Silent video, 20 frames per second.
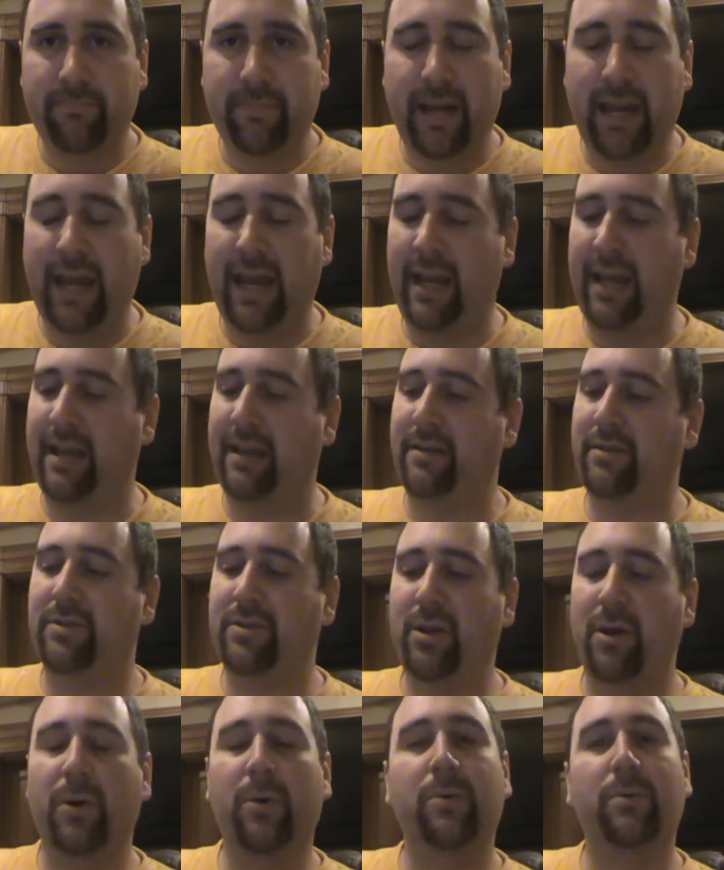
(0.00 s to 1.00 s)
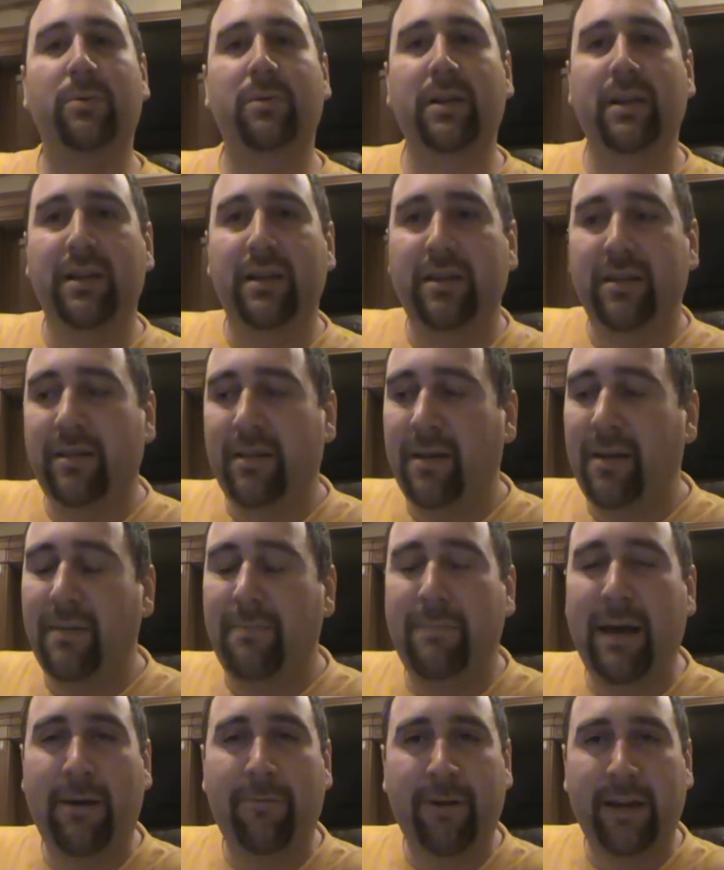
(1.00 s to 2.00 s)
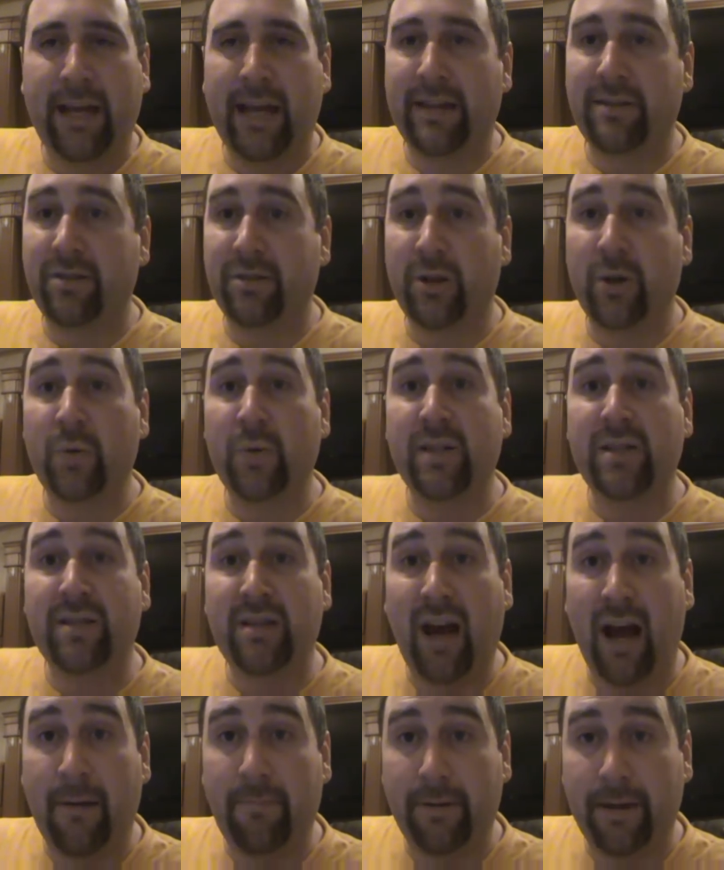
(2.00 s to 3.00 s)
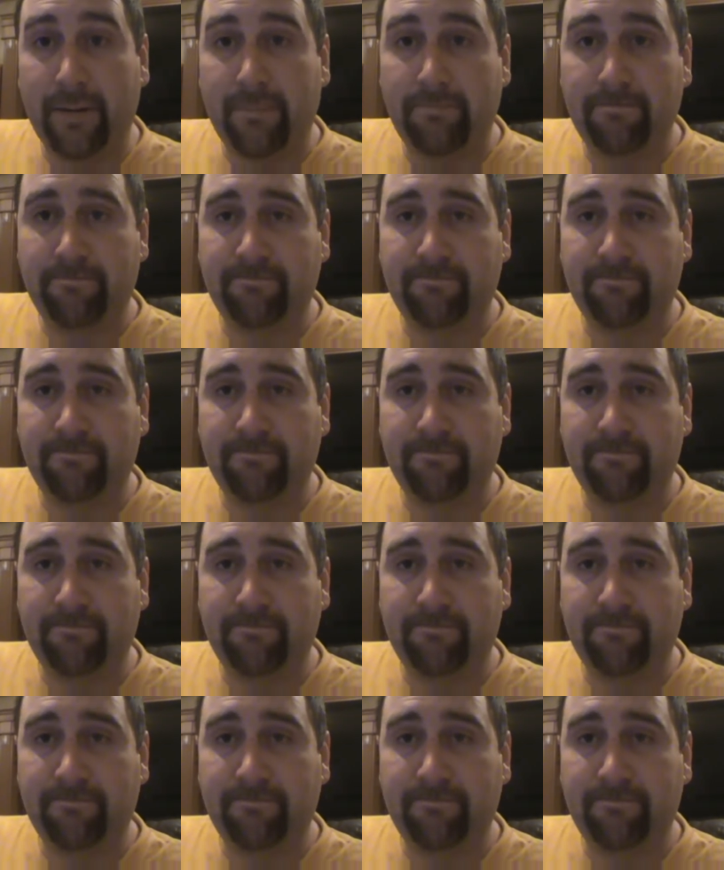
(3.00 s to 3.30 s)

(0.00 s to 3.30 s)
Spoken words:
and so Batwing has to go and stop it.